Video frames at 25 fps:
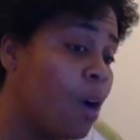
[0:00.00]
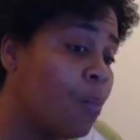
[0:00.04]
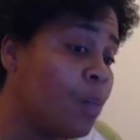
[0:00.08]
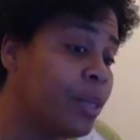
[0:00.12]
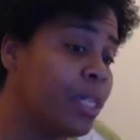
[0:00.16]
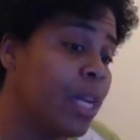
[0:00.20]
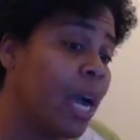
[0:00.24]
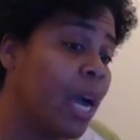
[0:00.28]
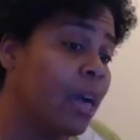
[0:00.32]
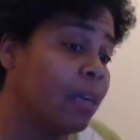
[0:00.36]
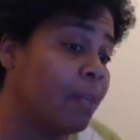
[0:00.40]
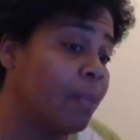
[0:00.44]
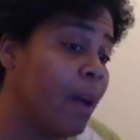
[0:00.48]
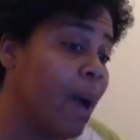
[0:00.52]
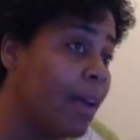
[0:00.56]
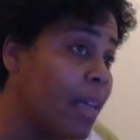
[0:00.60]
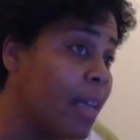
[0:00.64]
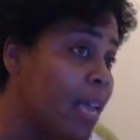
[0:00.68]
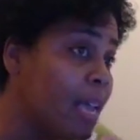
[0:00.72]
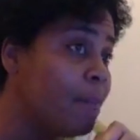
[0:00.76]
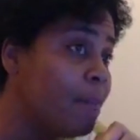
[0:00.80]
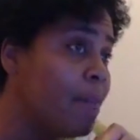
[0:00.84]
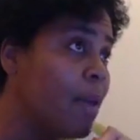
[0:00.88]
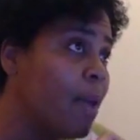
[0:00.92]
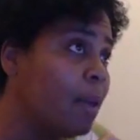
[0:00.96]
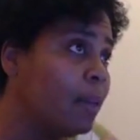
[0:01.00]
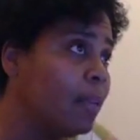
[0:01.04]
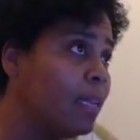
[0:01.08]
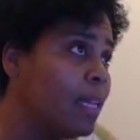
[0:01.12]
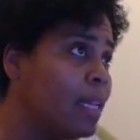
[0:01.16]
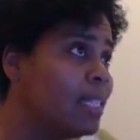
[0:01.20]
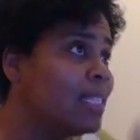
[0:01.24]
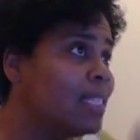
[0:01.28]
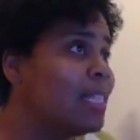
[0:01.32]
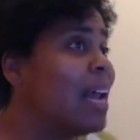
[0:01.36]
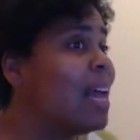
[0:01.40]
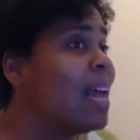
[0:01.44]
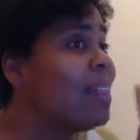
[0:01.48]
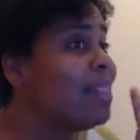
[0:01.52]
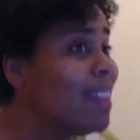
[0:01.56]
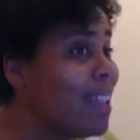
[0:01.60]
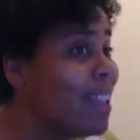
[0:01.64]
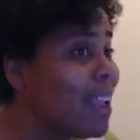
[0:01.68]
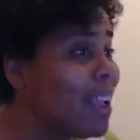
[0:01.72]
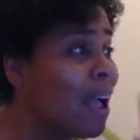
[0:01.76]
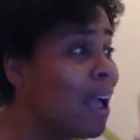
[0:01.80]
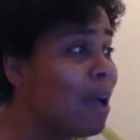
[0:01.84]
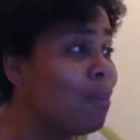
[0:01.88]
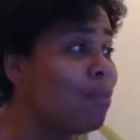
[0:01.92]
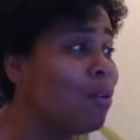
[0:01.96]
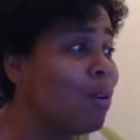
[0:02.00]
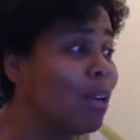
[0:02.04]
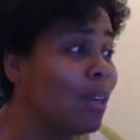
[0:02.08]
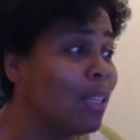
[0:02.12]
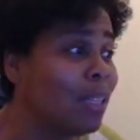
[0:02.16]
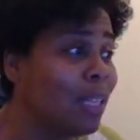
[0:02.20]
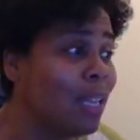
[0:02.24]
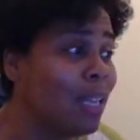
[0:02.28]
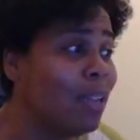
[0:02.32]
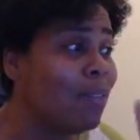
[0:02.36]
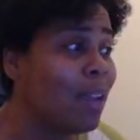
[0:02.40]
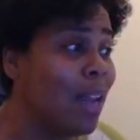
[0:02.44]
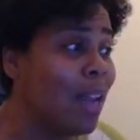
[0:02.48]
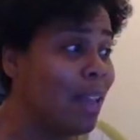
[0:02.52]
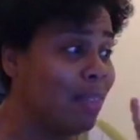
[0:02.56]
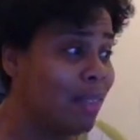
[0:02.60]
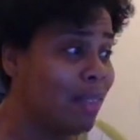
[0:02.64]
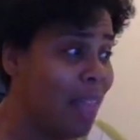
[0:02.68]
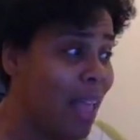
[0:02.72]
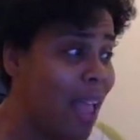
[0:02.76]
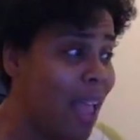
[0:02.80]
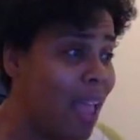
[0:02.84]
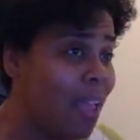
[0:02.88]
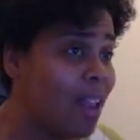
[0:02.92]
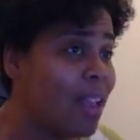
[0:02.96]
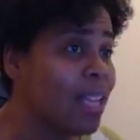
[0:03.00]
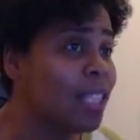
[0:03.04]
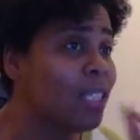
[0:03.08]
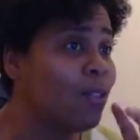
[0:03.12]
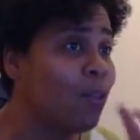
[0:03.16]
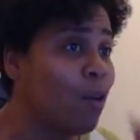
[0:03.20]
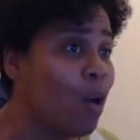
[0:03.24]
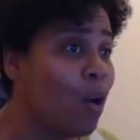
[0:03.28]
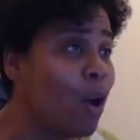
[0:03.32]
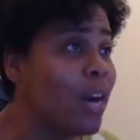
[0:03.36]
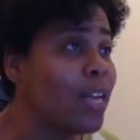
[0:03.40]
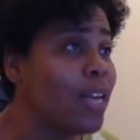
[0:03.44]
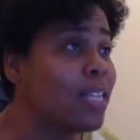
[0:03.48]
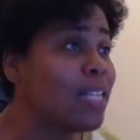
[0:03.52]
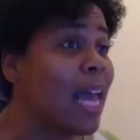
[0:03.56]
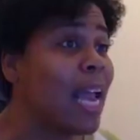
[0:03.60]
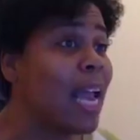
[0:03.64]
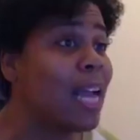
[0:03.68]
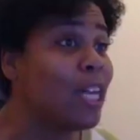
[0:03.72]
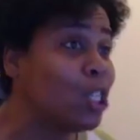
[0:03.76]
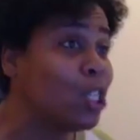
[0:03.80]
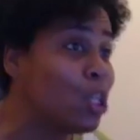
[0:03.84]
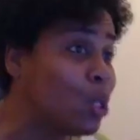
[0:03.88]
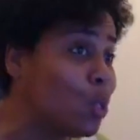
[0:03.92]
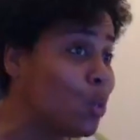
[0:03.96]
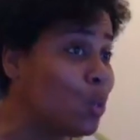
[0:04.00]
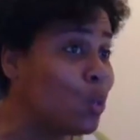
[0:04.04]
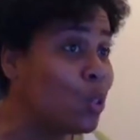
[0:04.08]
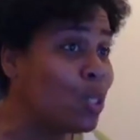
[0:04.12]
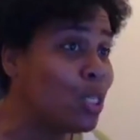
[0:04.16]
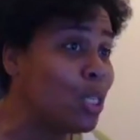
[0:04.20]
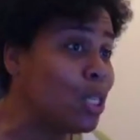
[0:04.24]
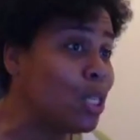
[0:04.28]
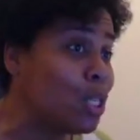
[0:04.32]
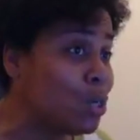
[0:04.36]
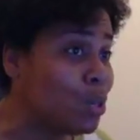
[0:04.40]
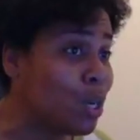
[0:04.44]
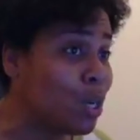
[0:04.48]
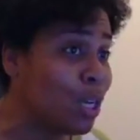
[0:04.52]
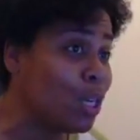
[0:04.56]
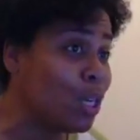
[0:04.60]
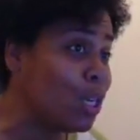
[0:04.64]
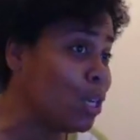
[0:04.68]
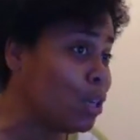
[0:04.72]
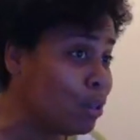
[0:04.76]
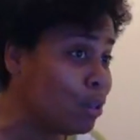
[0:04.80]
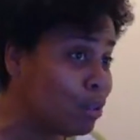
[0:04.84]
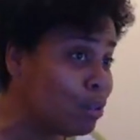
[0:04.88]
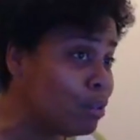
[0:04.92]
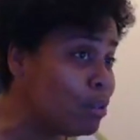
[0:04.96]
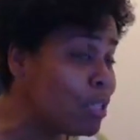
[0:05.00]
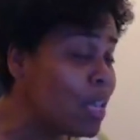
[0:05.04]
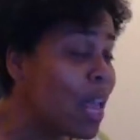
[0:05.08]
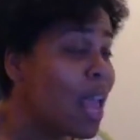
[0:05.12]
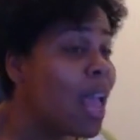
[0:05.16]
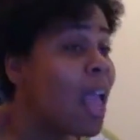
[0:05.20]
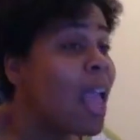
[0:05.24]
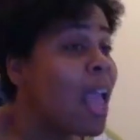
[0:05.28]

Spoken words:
We talked about email lists. And I think I'm going to leave it at that as far as like tools that you can use.